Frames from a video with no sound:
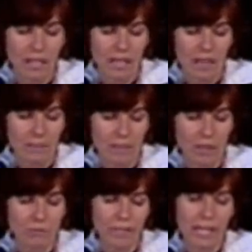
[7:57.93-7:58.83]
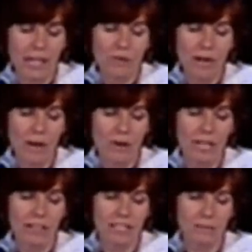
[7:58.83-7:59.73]
Um, another
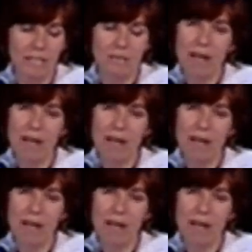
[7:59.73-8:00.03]
area that's been